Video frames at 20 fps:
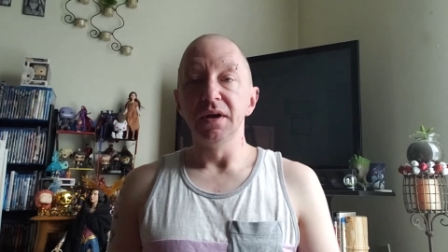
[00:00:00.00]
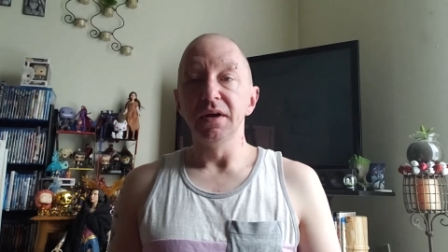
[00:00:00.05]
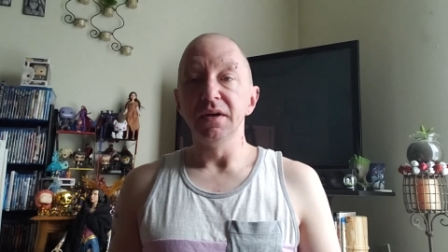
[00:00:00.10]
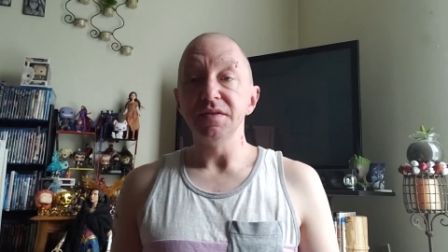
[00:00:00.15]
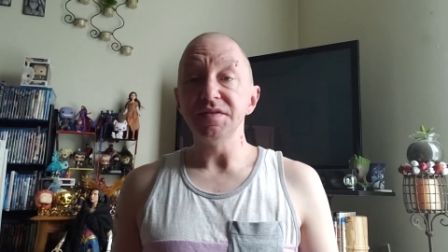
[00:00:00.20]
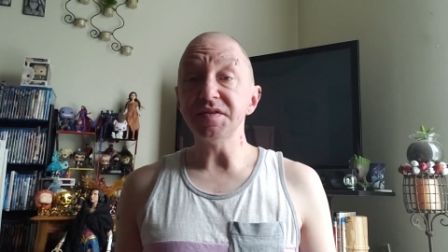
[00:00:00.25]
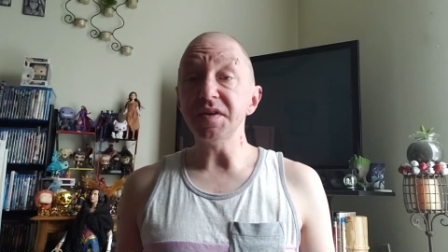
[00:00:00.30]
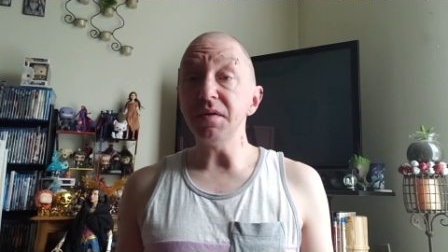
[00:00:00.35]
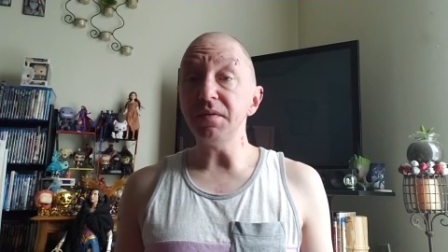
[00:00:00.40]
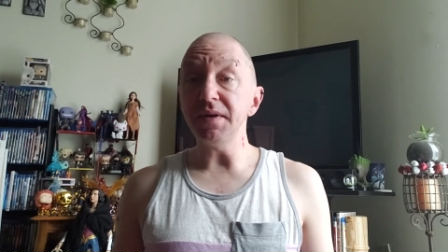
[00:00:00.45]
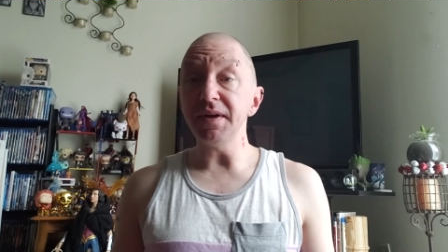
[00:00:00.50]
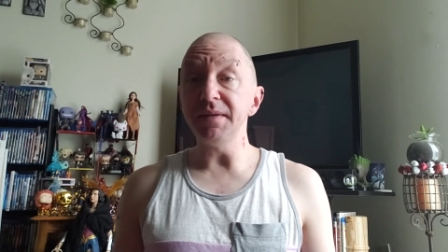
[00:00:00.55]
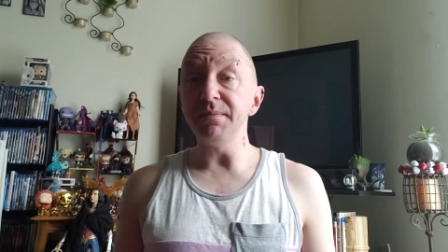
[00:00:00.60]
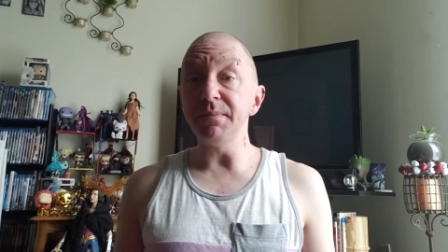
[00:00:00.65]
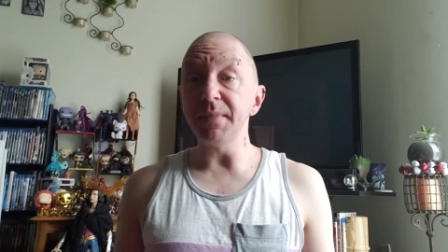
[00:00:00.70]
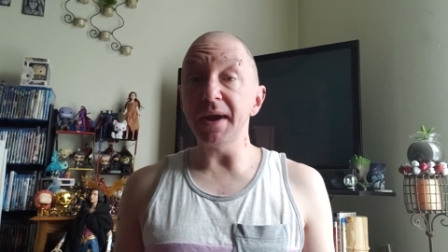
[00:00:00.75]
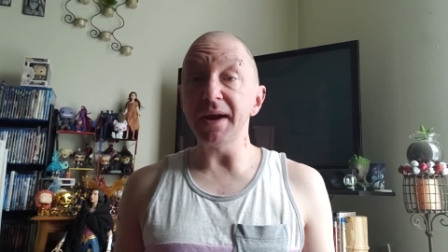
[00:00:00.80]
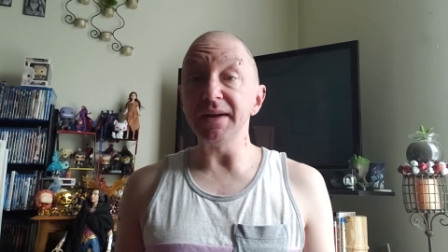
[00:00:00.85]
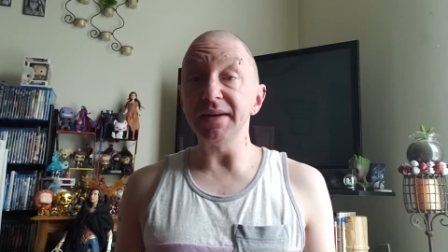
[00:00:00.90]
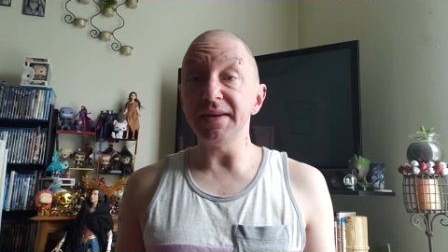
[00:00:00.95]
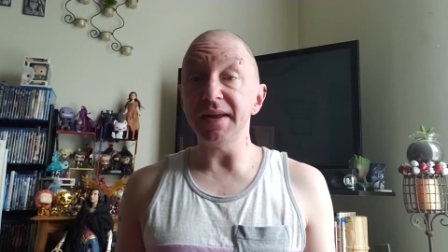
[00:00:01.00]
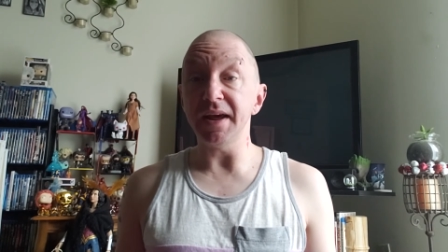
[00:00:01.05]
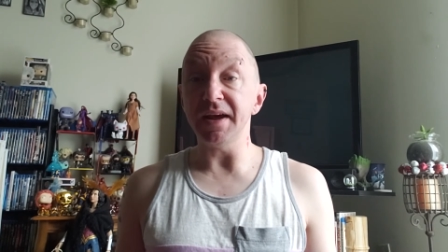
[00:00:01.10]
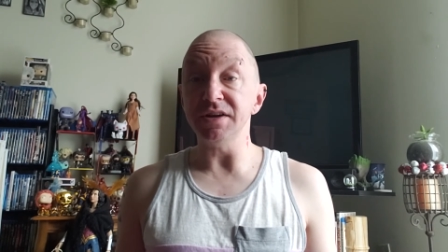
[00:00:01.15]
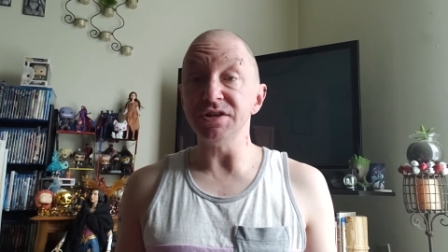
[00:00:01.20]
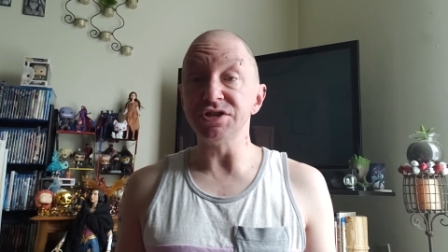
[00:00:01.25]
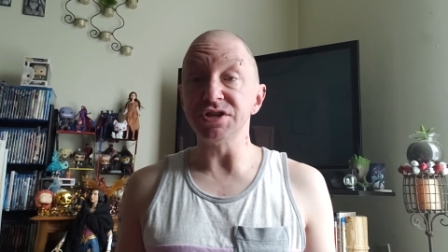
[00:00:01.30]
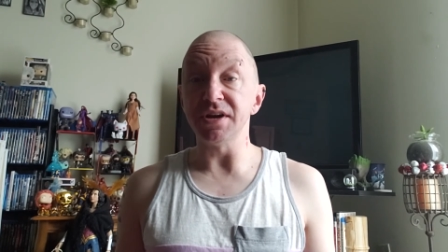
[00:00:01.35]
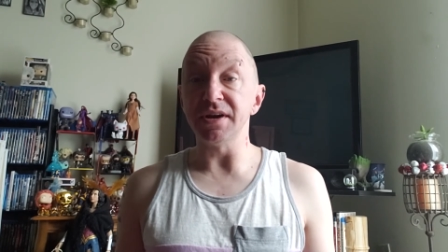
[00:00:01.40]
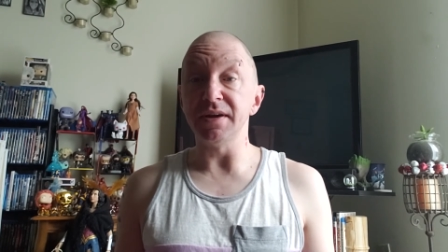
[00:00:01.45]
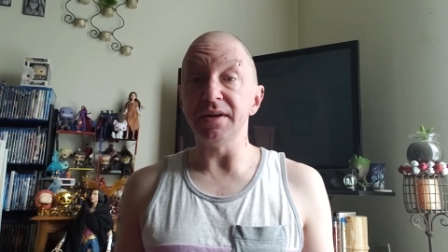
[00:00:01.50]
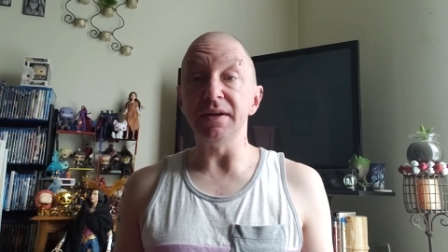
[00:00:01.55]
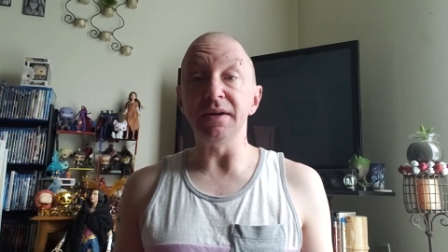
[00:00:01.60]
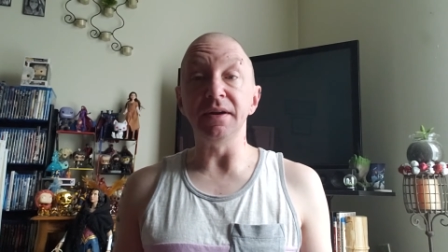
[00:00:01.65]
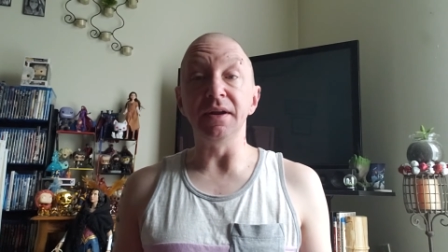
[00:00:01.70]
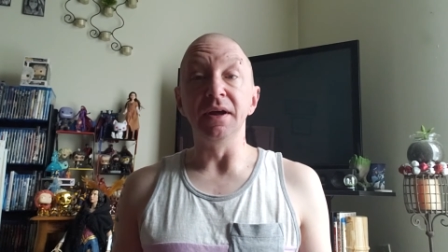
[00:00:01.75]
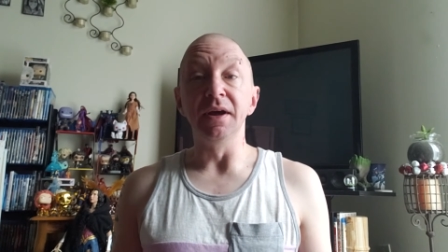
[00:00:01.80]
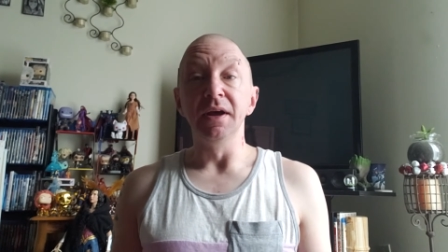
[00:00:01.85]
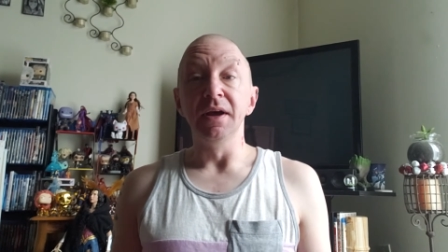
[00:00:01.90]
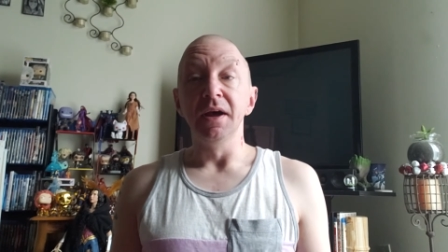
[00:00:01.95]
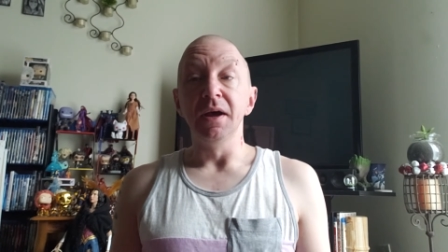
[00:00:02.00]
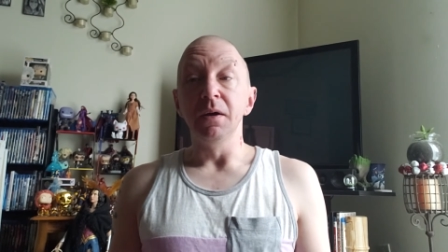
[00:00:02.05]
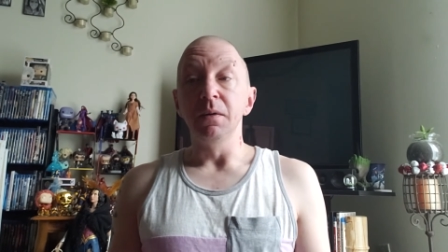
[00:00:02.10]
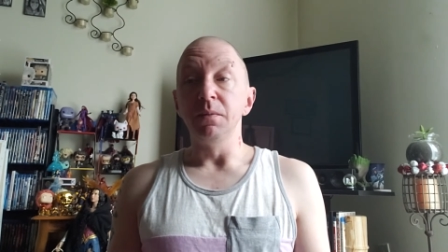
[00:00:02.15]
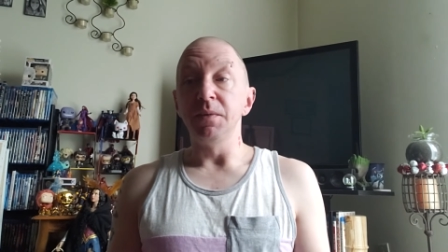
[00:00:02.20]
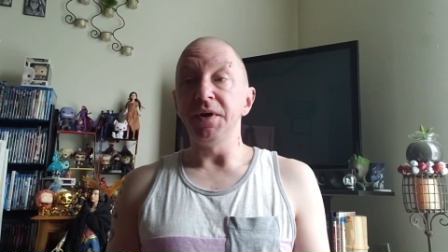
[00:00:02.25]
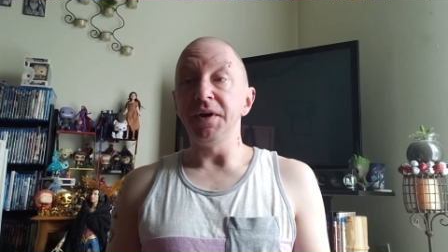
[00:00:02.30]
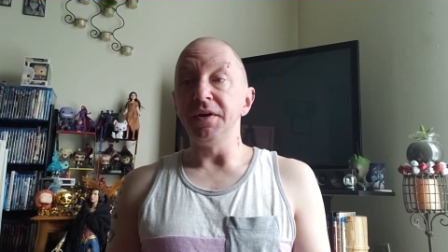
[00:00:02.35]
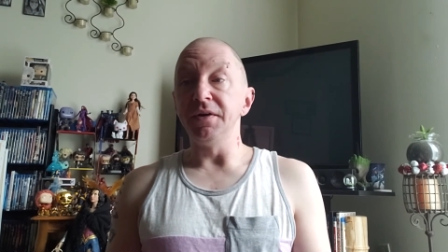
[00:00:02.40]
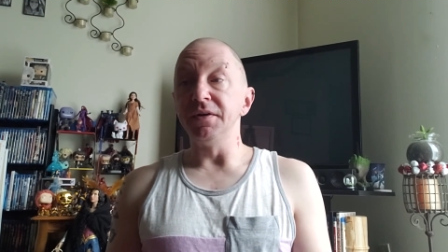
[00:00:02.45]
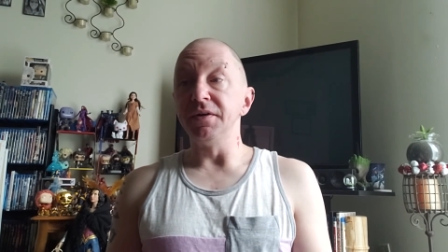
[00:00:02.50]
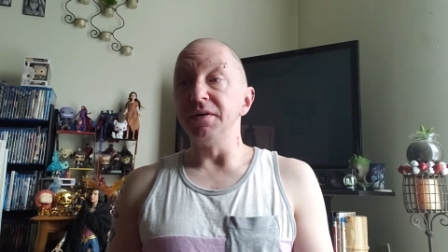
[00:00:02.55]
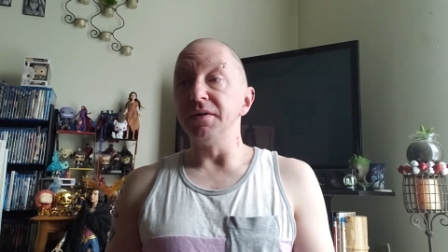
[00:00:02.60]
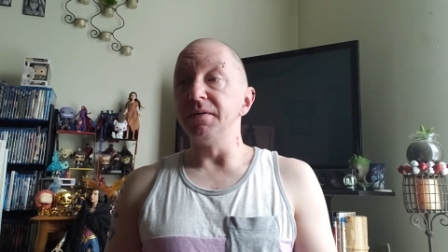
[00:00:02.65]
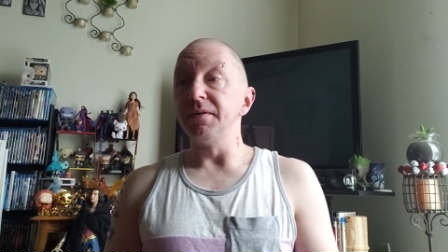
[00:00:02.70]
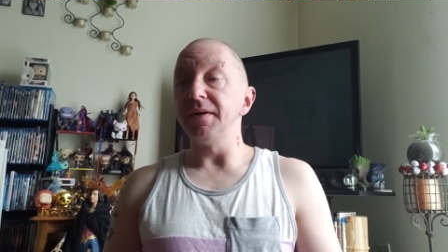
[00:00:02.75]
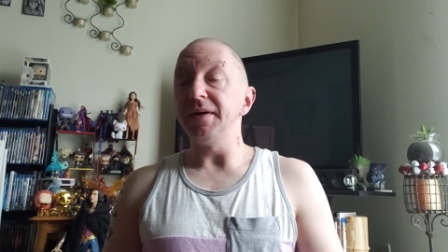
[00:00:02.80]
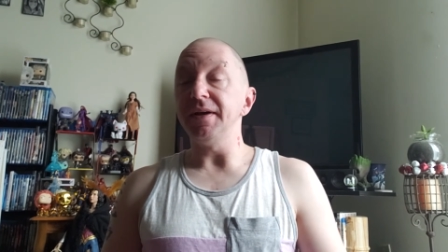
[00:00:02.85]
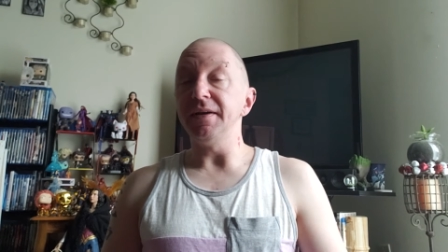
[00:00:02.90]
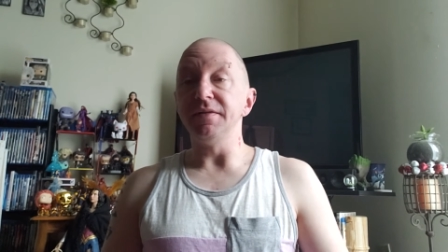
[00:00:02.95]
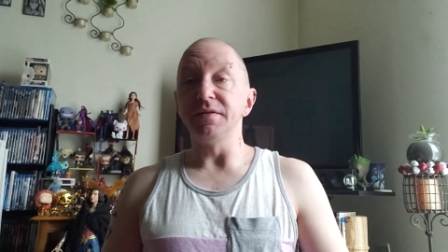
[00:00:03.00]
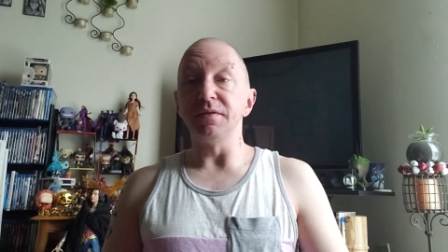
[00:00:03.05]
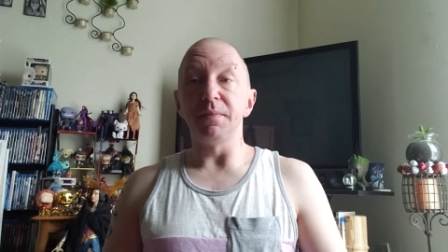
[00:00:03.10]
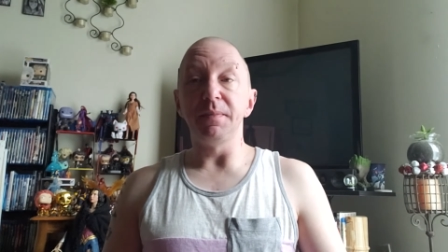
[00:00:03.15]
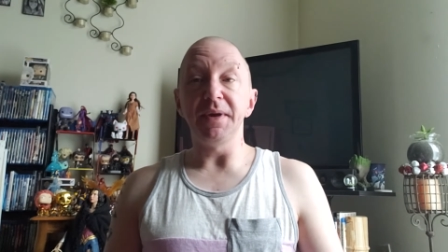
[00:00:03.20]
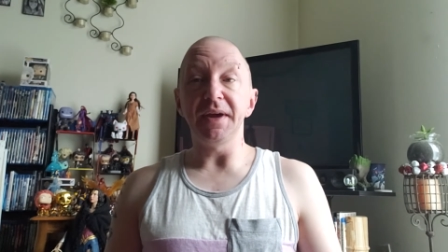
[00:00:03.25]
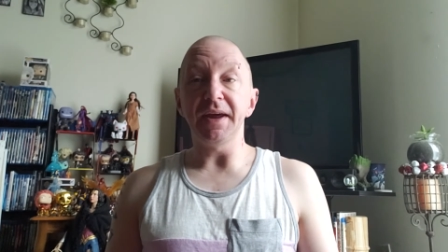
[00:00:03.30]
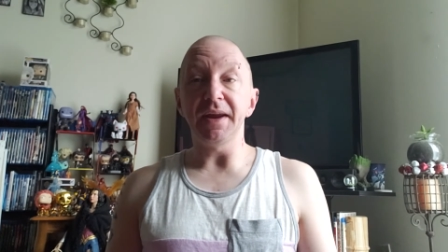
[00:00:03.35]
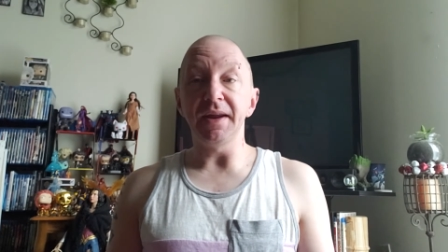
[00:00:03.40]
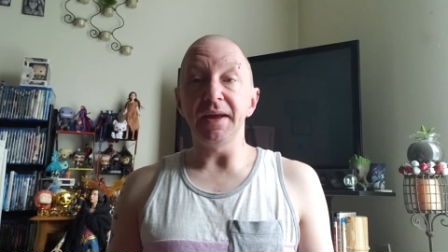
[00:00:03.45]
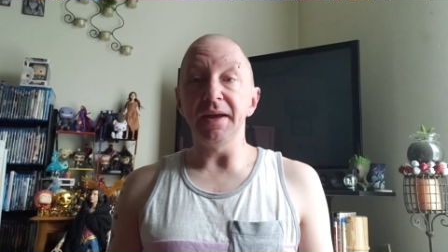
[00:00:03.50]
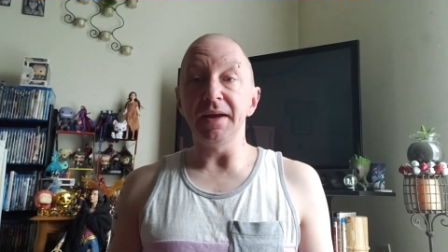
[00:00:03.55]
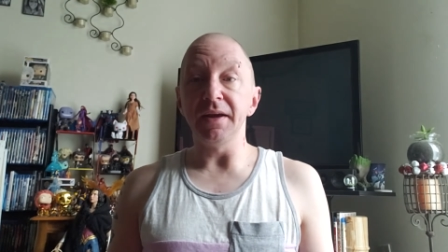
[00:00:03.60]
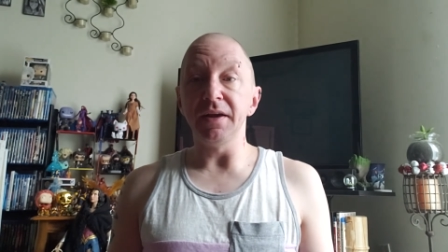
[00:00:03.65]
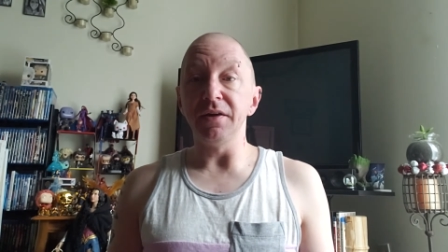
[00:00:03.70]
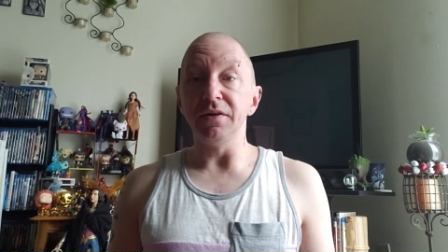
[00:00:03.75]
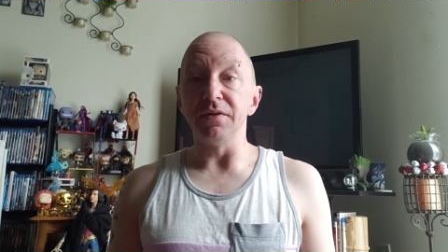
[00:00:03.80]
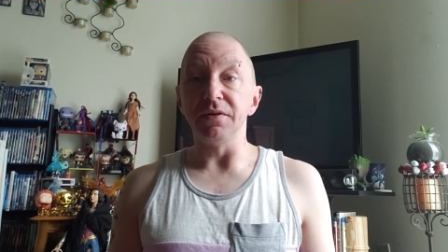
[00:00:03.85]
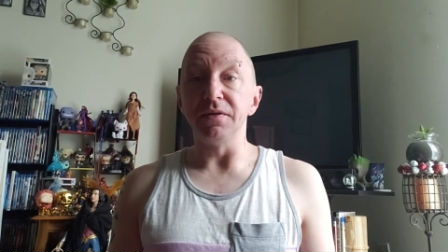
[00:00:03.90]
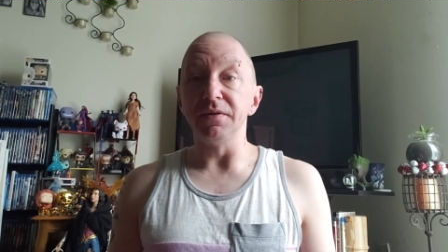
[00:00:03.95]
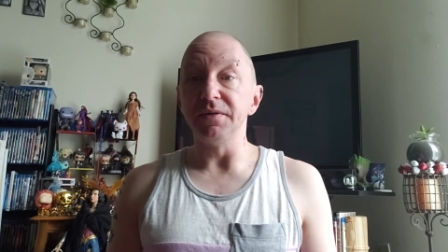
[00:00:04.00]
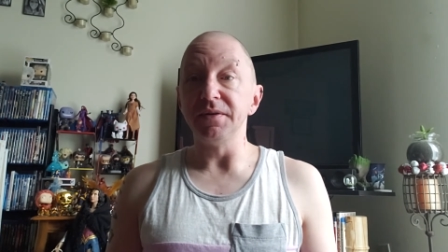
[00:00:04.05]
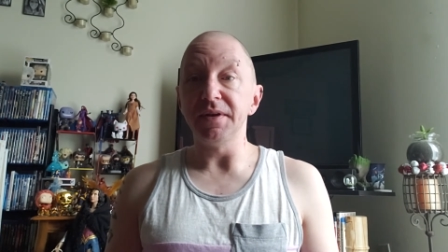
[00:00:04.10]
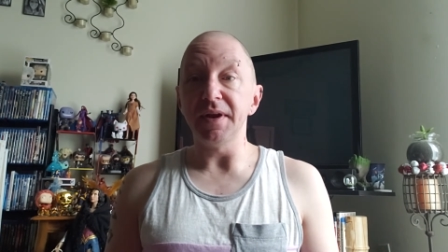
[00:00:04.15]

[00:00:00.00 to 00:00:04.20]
So, in meditation, when you're either beginning your